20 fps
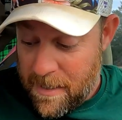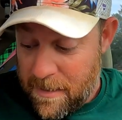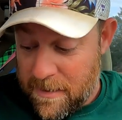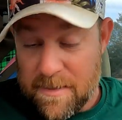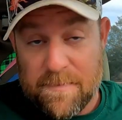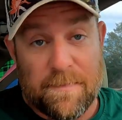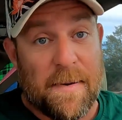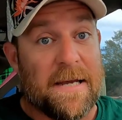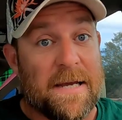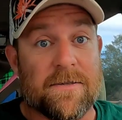
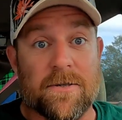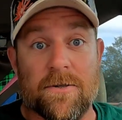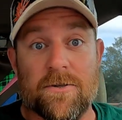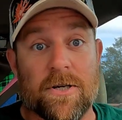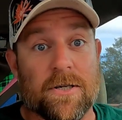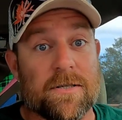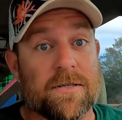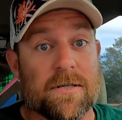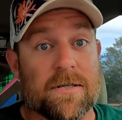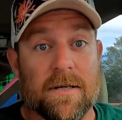these baits are
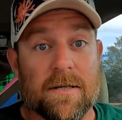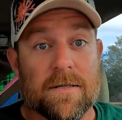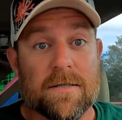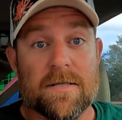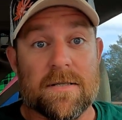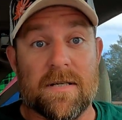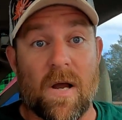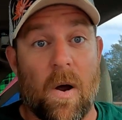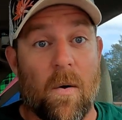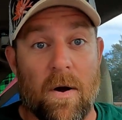just
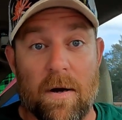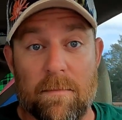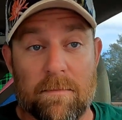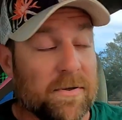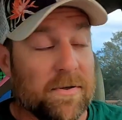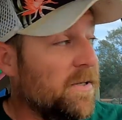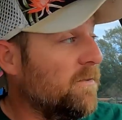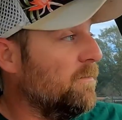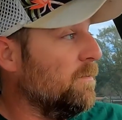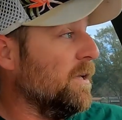so
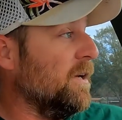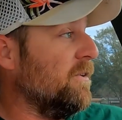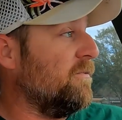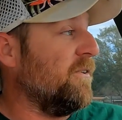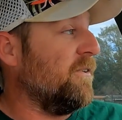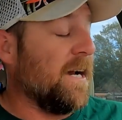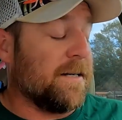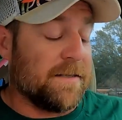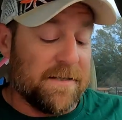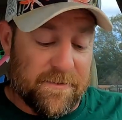unbelievably
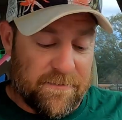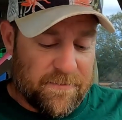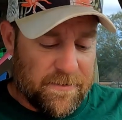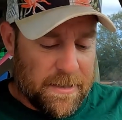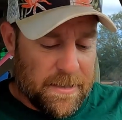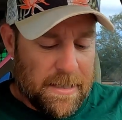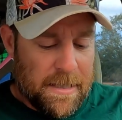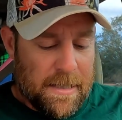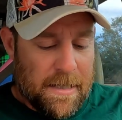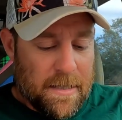effective.
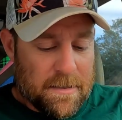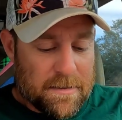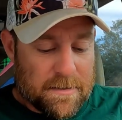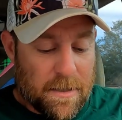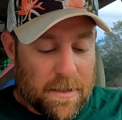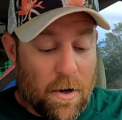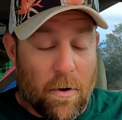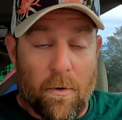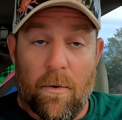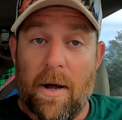
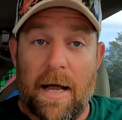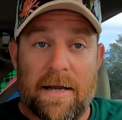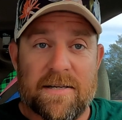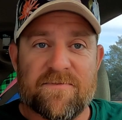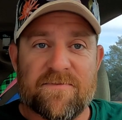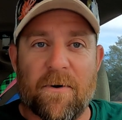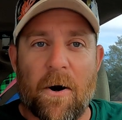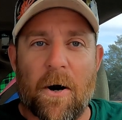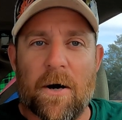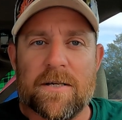So as
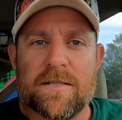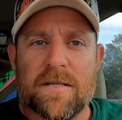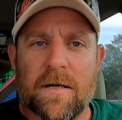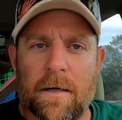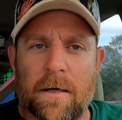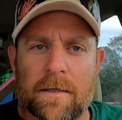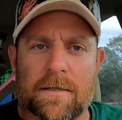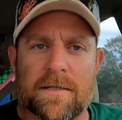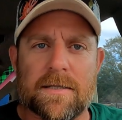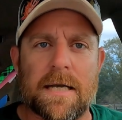far as
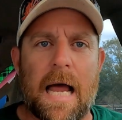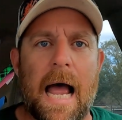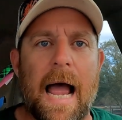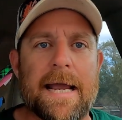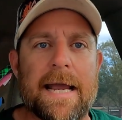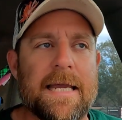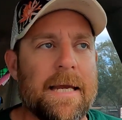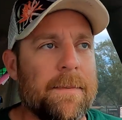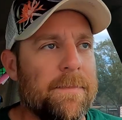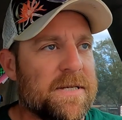hooks,
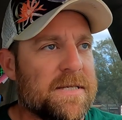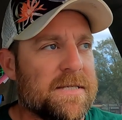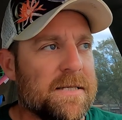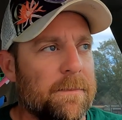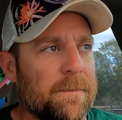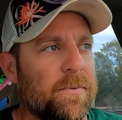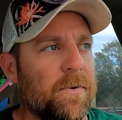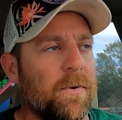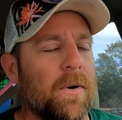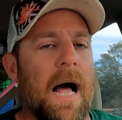I keep it
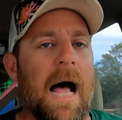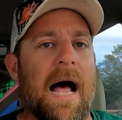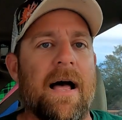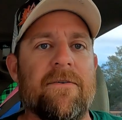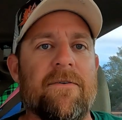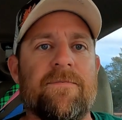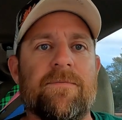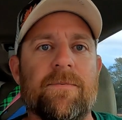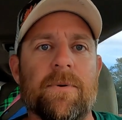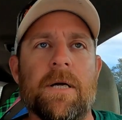simple.
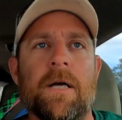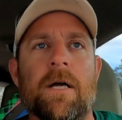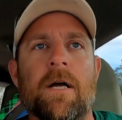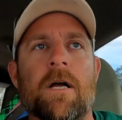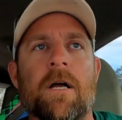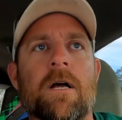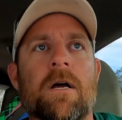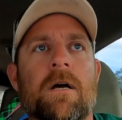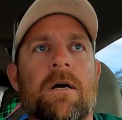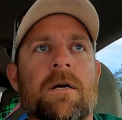I've
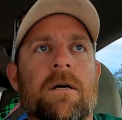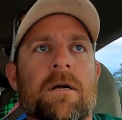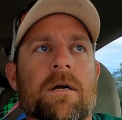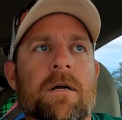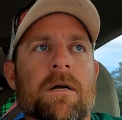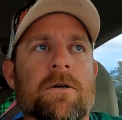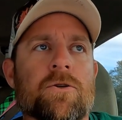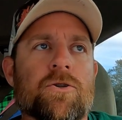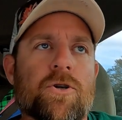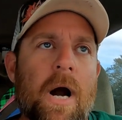
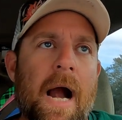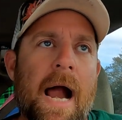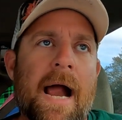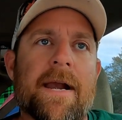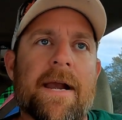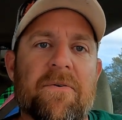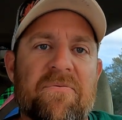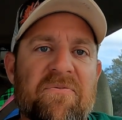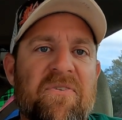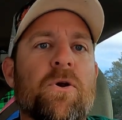
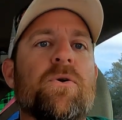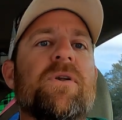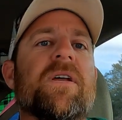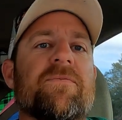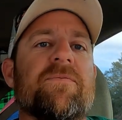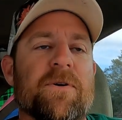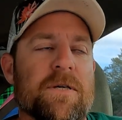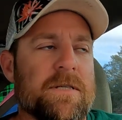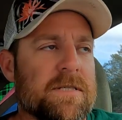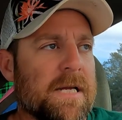tried a few
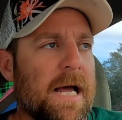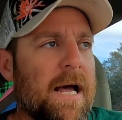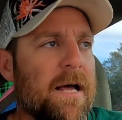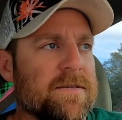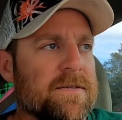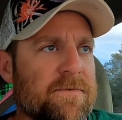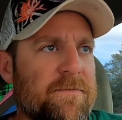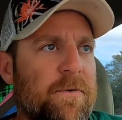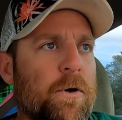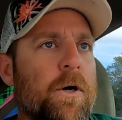different
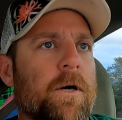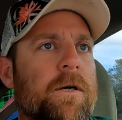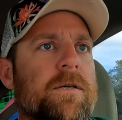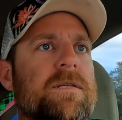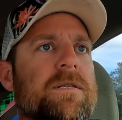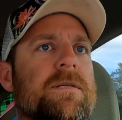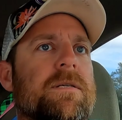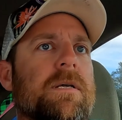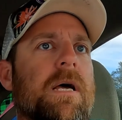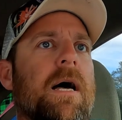styles of
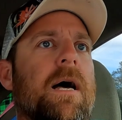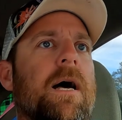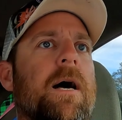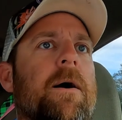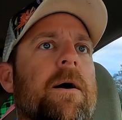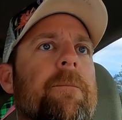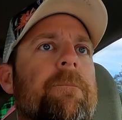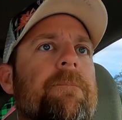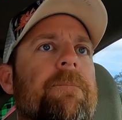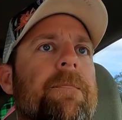hooks,
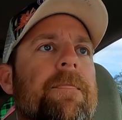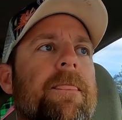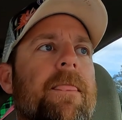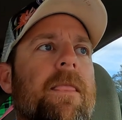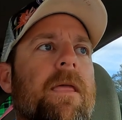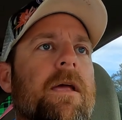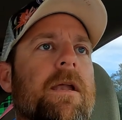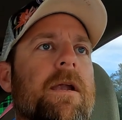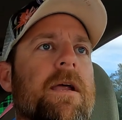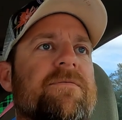and
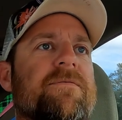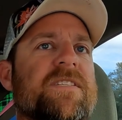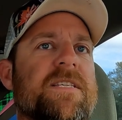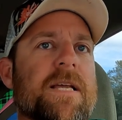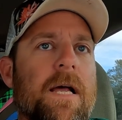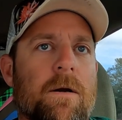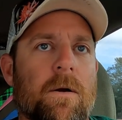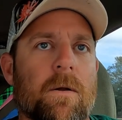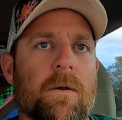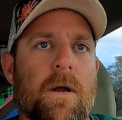I've
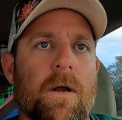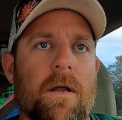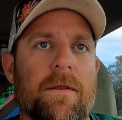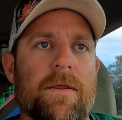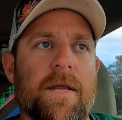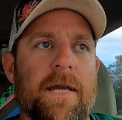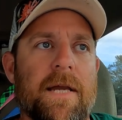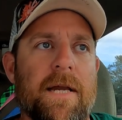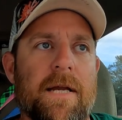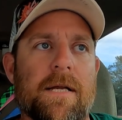settled on
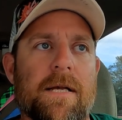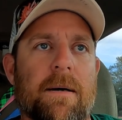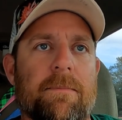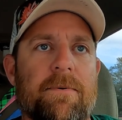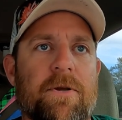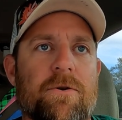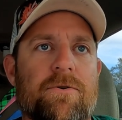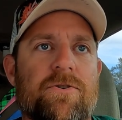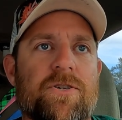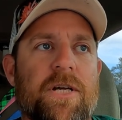the
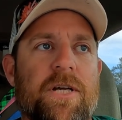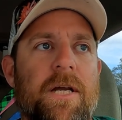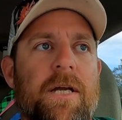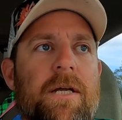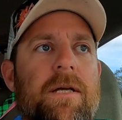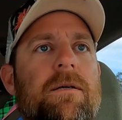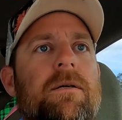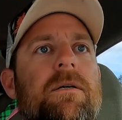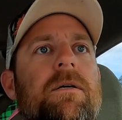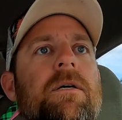
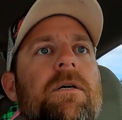EWG